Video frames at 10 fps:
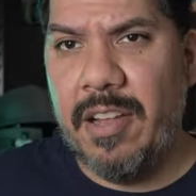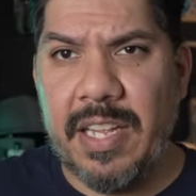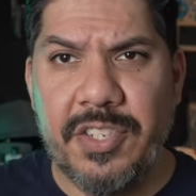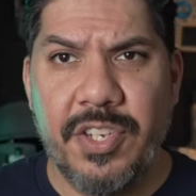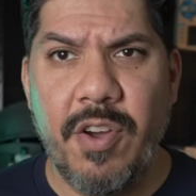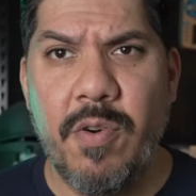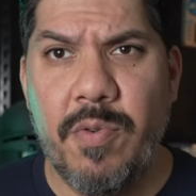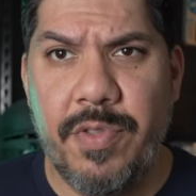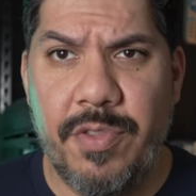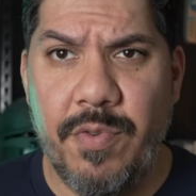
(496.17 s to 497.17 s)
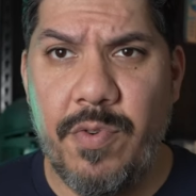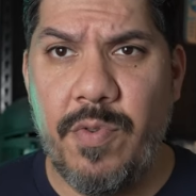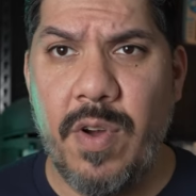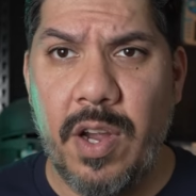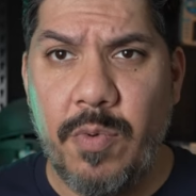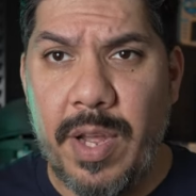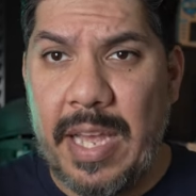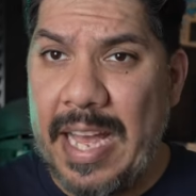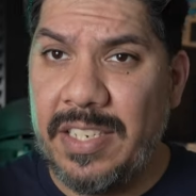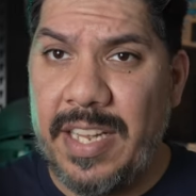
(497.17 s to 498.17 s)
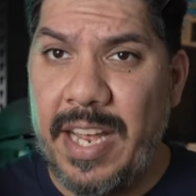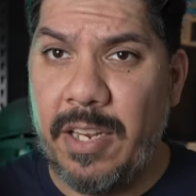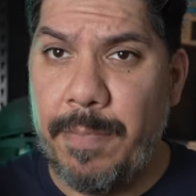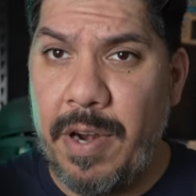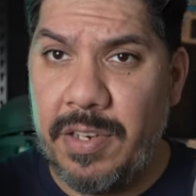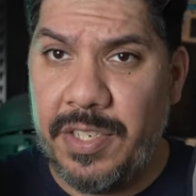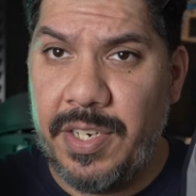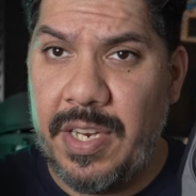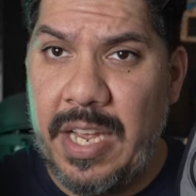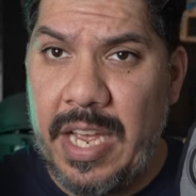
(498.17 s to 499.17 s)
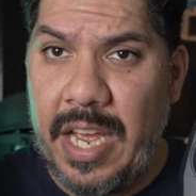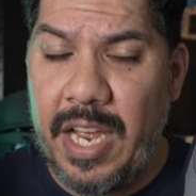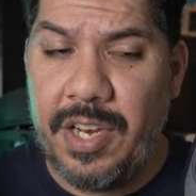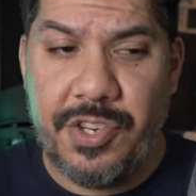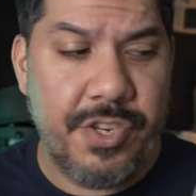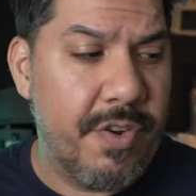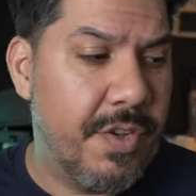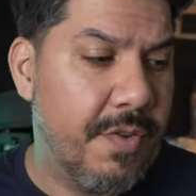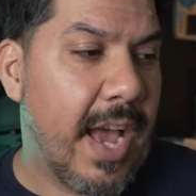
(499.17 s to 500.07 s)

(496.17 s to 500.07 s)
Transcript: Now let's go through a quick head-to-head comparison and show you.